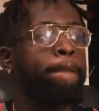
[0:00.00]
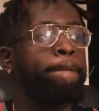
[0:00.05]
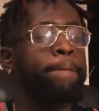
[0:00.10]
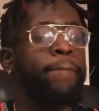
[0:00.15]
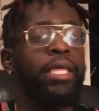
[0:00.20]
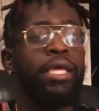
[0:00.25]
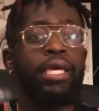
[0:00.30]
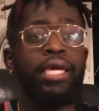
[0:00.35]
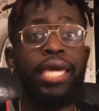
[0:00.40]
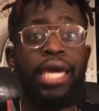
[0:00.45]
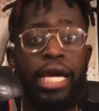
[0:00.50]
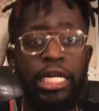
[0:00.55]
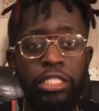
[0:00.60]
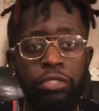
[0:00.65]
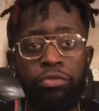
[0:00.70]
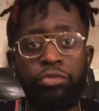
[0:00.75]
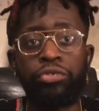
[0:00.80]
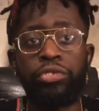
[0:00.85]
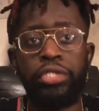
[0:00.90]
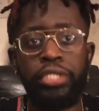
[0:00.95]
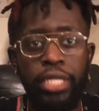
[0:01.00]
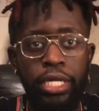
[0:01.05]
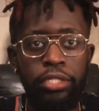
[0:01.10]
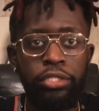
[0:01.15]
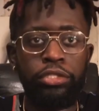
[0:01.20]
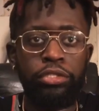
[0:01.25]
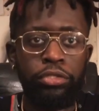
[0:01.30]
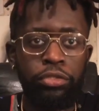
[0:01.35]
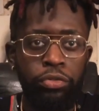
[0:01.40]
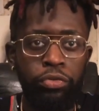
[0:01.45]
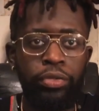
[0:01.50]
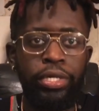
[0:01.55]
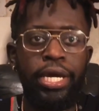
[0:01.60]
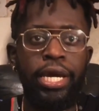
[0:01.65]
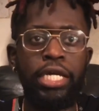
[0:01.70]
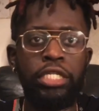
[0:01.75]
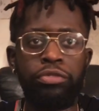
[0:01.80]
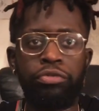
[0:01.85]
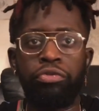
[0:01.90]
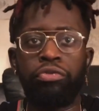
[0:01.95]
casual sex too,
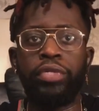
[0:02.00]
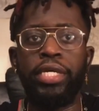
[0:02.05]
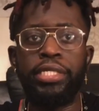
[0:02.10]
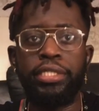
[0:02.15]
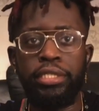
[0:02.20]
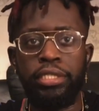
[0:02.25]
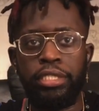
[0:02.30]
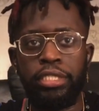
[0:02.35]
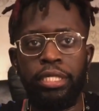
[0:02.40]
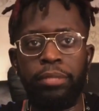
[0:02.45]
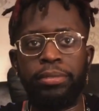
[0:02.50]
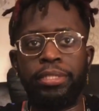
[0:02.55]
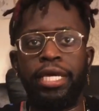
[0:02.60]
casual relationships